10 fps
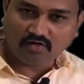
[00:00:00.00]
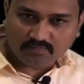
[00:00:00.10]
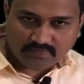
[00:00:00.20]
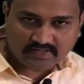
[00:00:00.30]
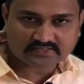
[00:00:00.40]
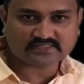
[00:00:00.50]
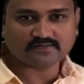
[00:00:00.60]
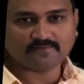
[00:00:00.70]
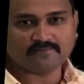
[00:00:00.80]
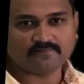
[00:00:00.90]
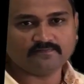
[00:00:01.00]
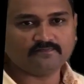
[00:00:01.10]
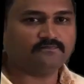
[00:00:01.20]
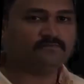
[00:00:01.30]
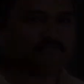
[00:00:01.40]
complex.
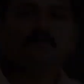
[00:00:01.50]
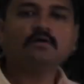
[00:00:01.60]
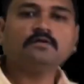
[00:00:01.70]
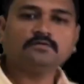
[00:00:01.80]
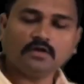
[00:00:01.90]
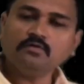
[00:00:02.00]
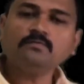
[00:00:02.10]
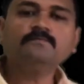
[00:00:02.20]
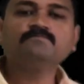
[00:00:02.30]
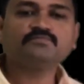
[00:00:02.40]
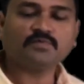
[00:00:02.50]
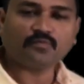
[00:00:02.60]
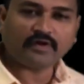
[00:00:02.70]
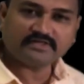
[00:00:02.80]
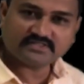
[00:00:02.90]
Now the
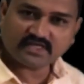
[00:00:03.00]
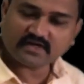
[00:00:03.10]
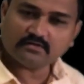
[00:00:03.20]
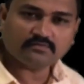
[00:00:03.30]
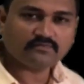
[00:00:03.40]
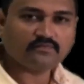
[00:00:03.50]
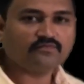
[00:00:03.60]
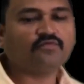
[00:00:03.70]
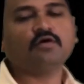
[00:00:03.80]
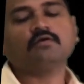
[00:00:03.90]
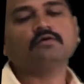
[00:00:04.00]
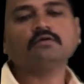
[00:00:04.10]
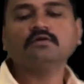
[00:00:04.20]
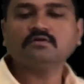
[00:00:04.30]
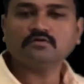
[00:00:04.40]
point second for
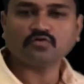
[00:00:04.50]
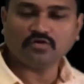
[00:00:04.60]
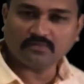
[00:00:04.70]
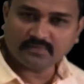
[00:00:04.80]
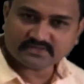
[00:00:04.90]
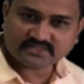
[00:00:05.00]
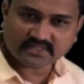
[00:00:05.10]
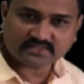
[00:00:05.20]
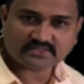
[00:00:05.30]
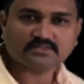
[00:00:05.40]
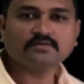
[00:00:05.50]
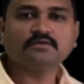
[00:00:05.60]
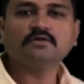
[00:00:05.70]
our rule number 6.